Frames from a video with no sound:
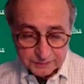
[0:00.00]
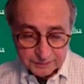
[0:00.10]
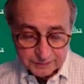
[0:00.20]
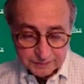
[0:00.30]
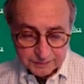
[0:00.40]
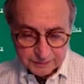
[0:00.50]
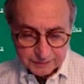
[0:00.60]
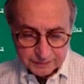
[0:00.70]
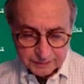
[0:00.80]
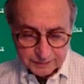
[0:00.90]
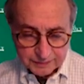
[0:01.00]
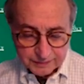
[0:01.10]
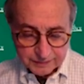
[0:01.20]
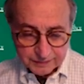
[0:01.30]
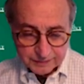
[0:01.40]

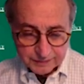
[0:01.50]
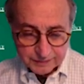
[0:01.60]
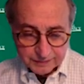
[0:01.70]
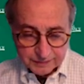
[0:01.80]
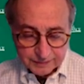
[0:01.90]
Nothing is said.